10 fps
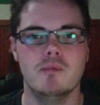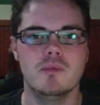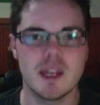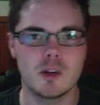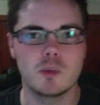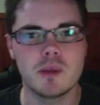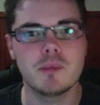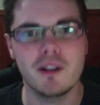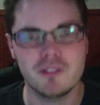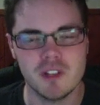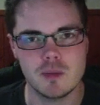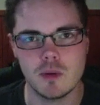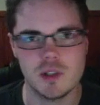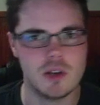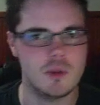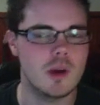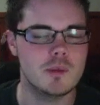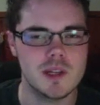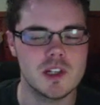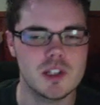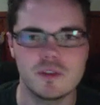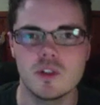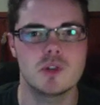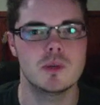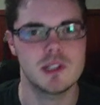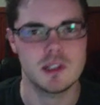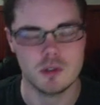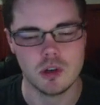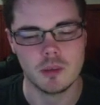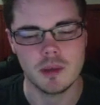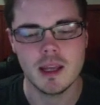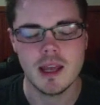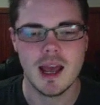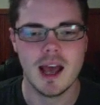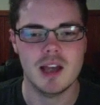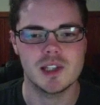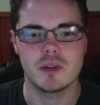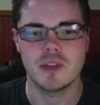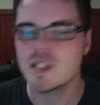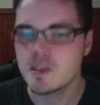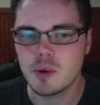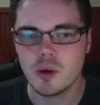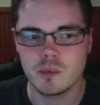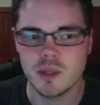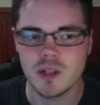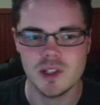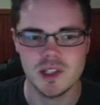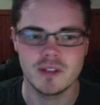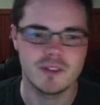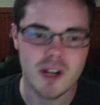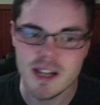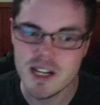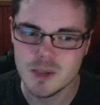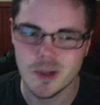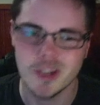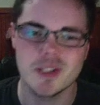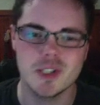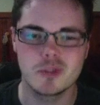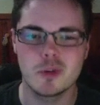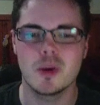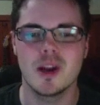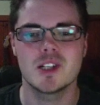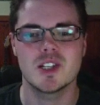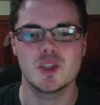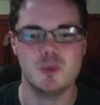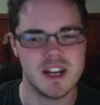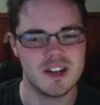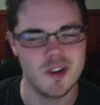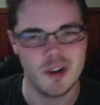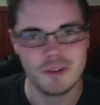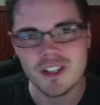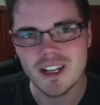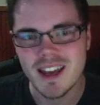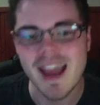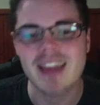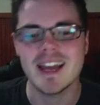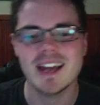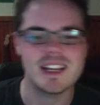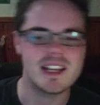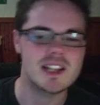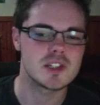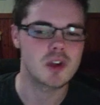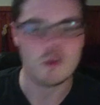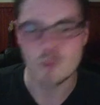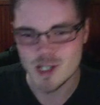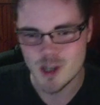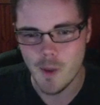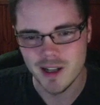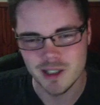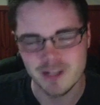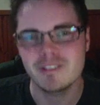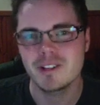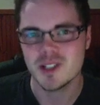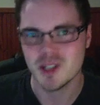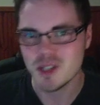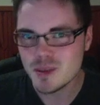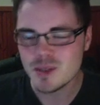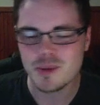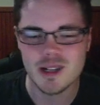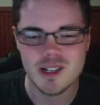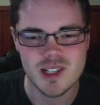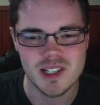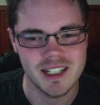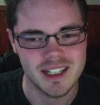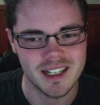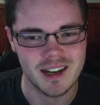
it'll be buffed as well, so it won't be just future ones that'll drop. So that's important because the very next one, Silver Branch, is being nerfed, and that is not retroactive. So this one's pretty interesting, and